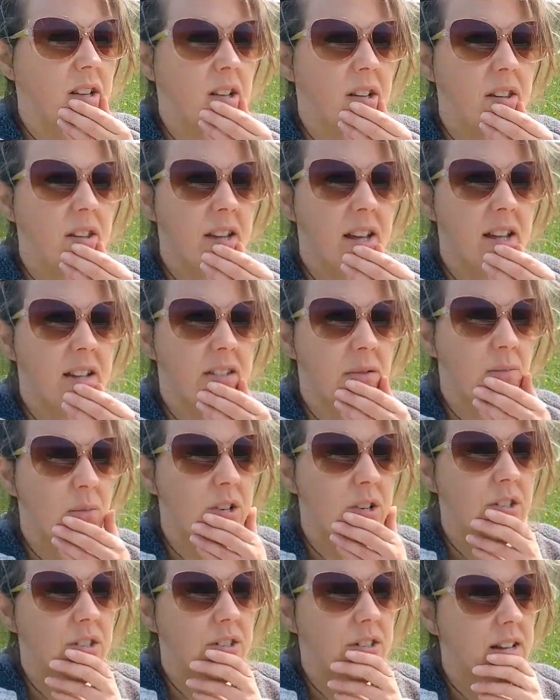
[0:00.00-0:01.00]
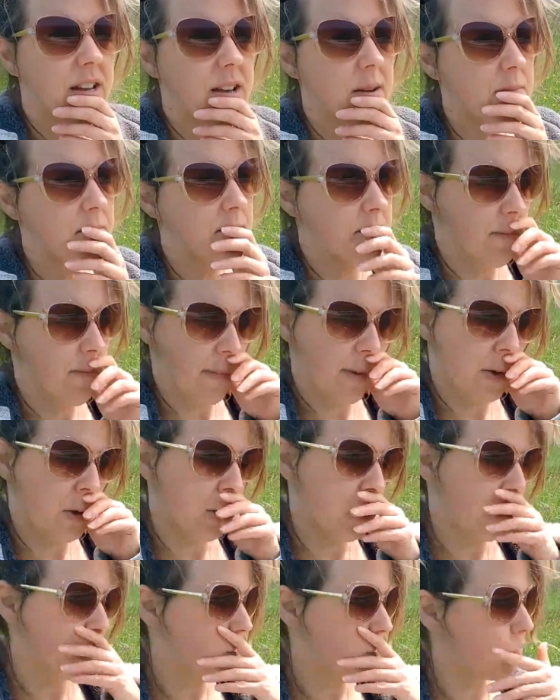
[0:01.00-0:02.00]
I think it ends in Winchester.
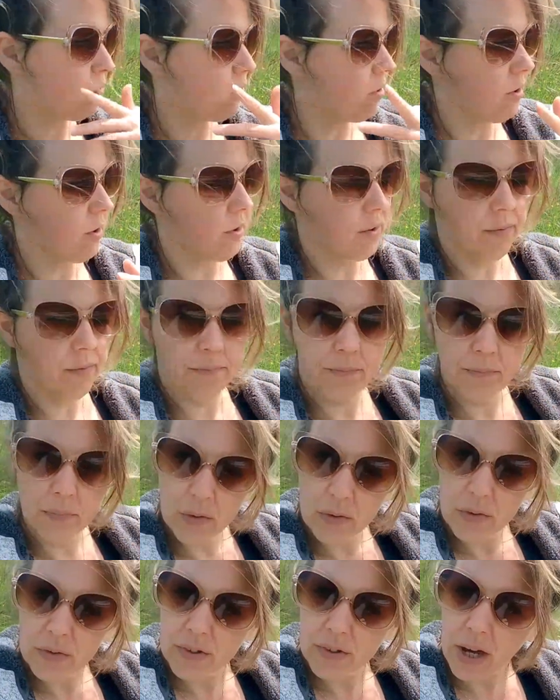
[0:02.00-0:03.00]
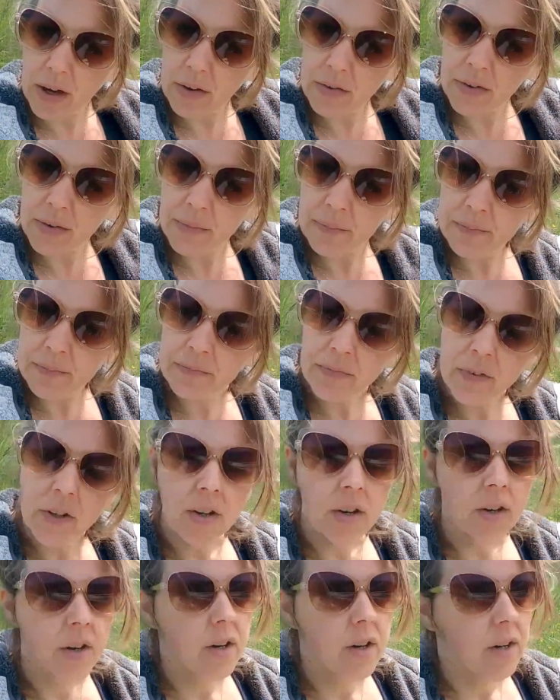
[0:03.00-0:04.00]
It goes all along sort of the south
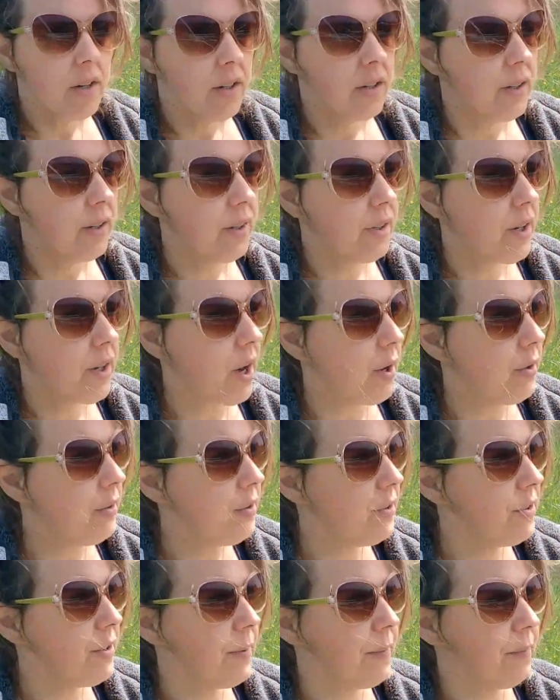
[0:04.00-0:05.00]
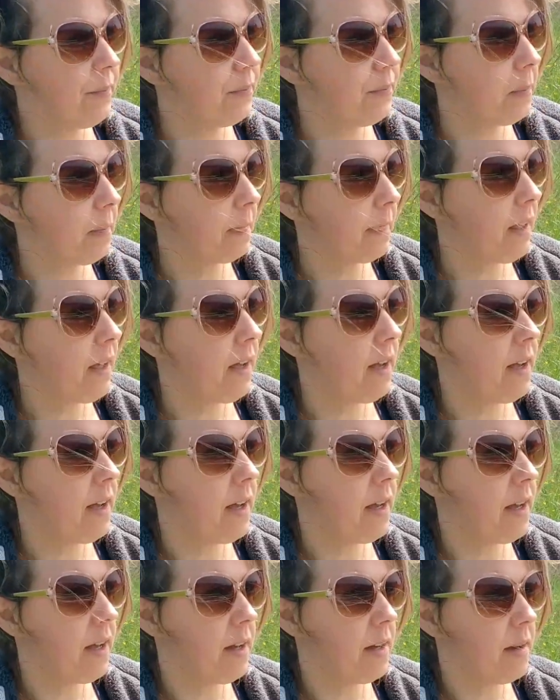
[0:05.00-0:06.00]
coast,
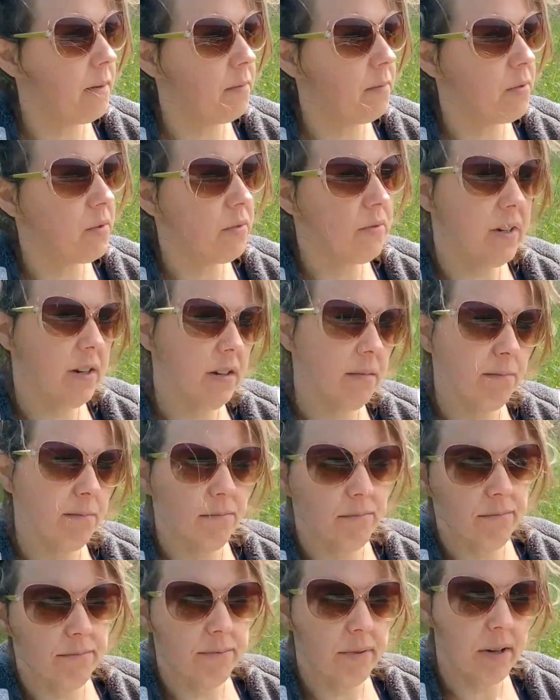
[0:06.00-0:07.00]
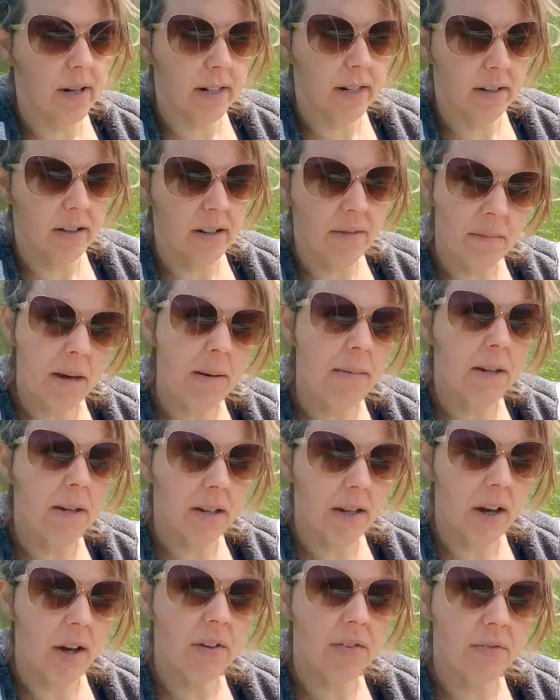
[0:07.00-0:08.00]
um, sort of near Brighton. Maybe
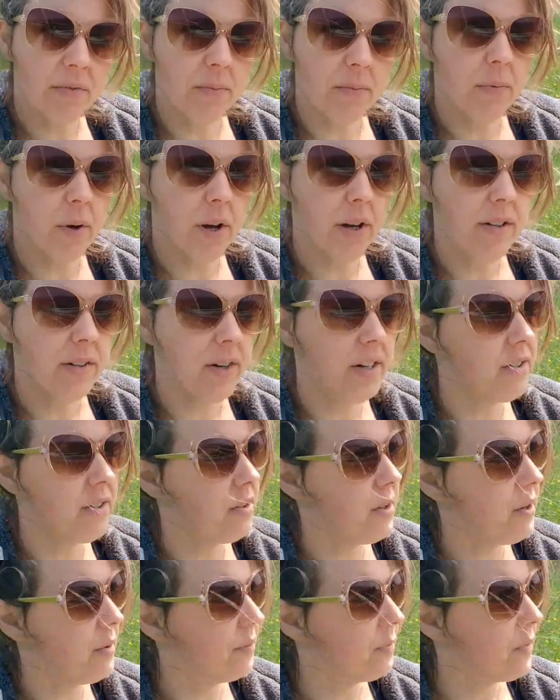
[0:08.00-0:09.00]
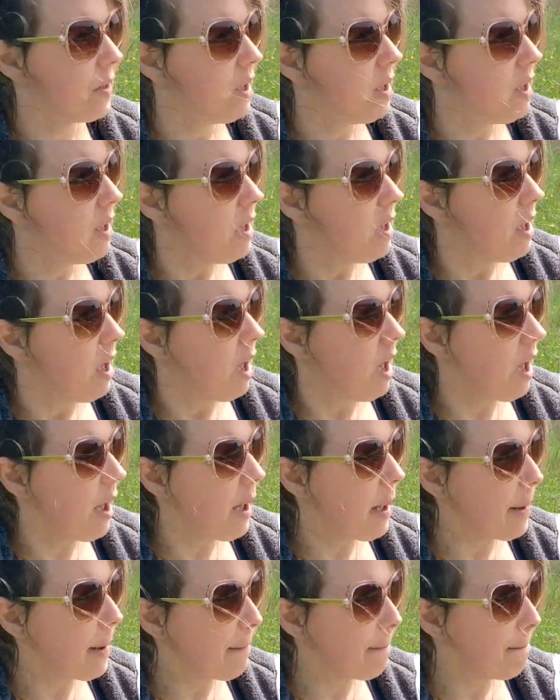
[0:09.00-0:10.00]
it goes from Brighton. I don't
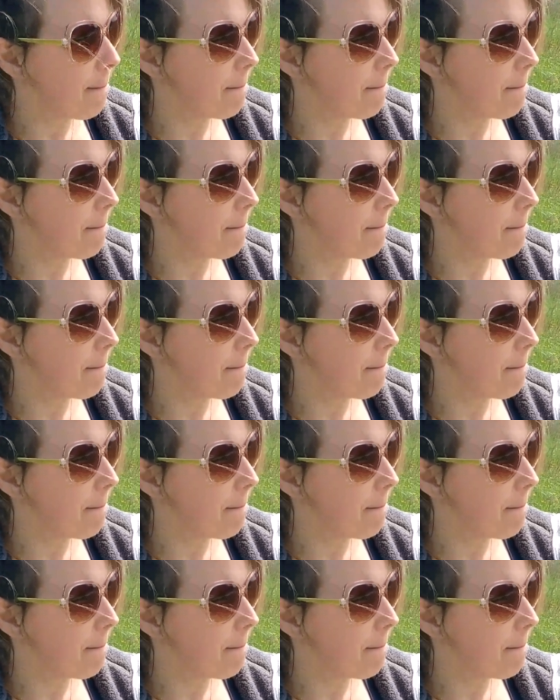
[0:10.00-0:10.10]
know.